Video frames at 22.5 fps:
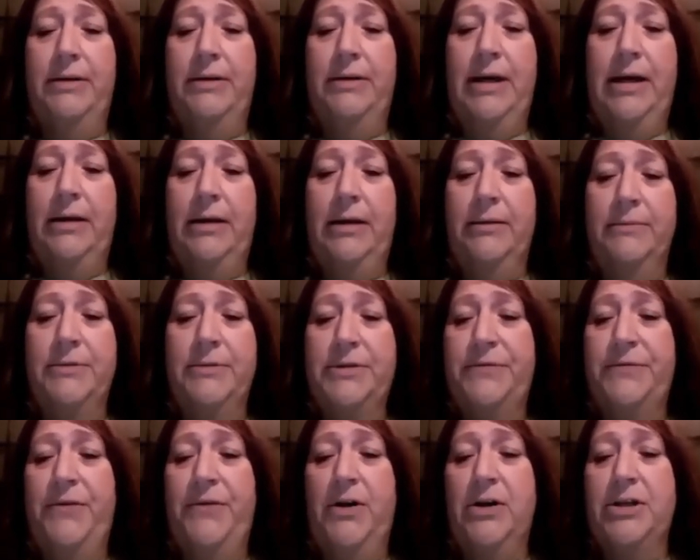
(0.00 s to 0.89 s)
As
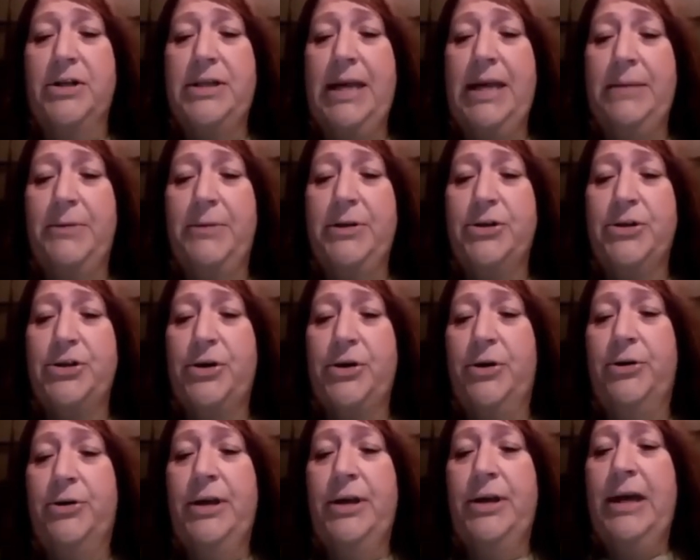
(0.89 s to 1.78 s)
far as I'm
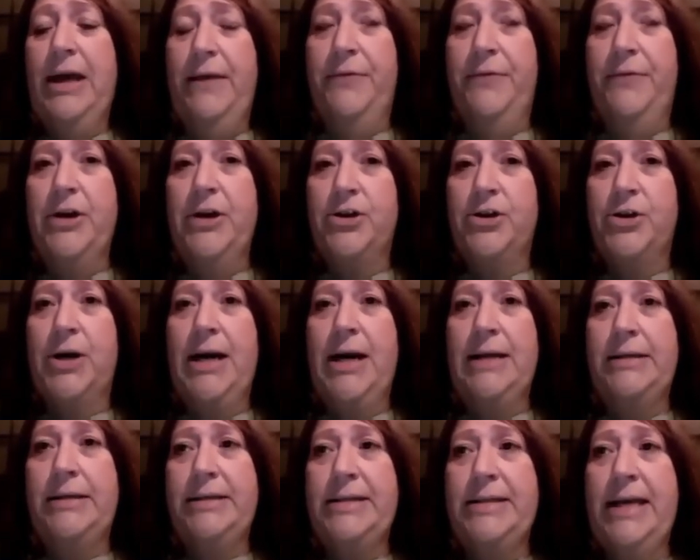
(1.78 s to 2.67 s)
concerned, they're
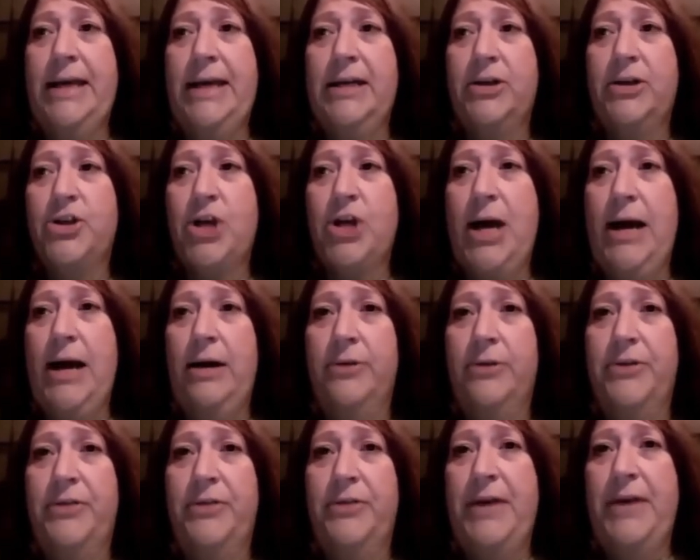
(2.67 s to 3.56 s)
trying to take a
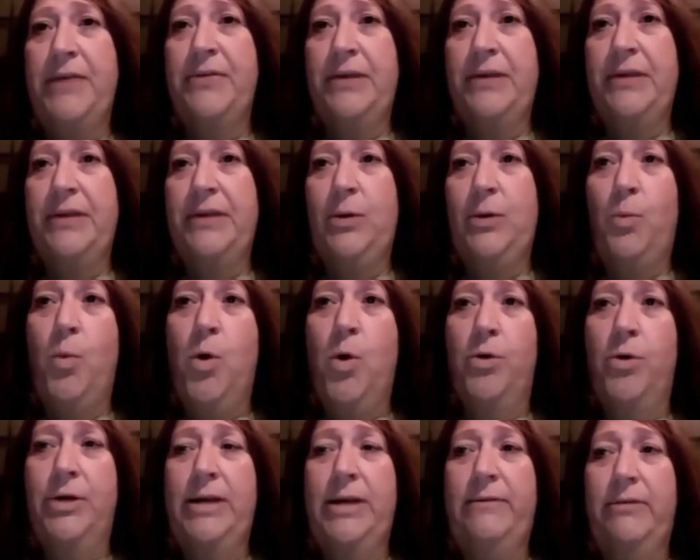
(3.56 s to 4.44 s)
child that they think
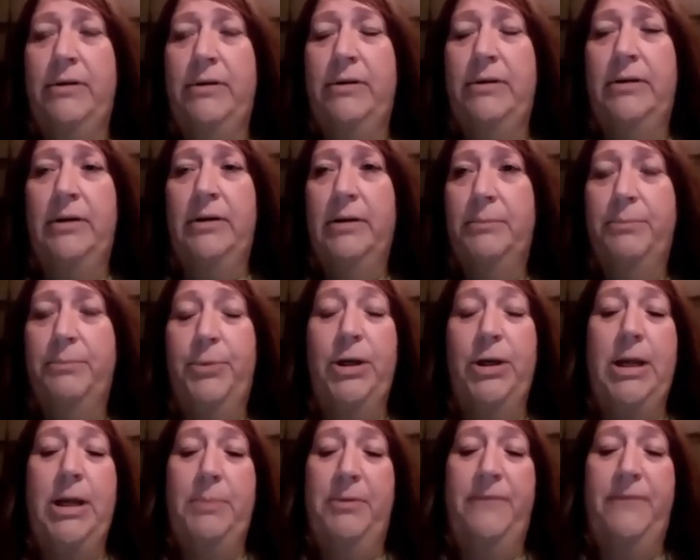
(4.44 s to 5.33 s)
won't even
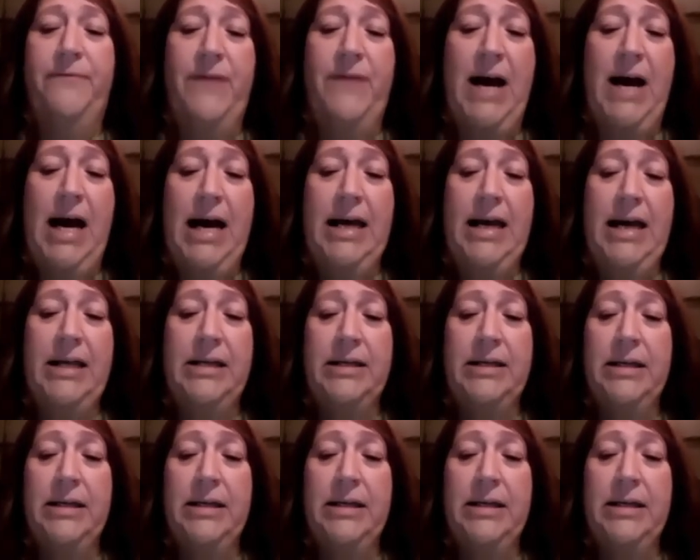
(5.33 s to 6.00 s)
put up a fight.